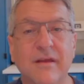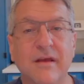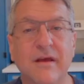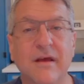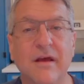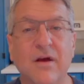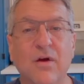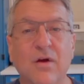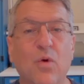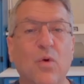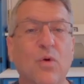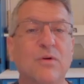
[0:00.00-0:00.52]

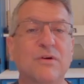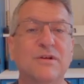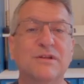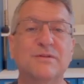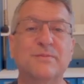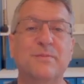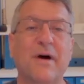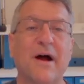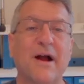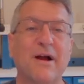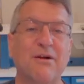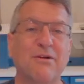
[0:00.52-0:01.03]
or
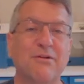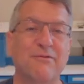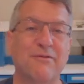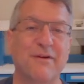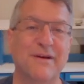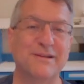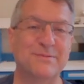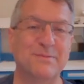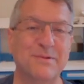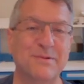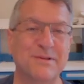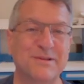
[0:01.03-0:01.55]
inspire
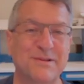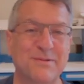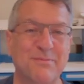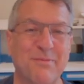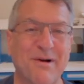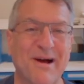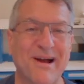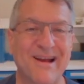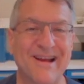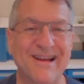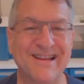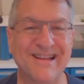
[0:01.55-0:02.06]
investments in
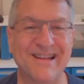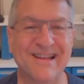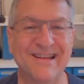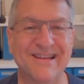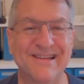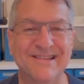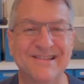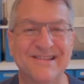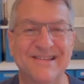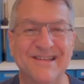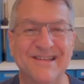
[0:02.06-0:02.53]
my ideas.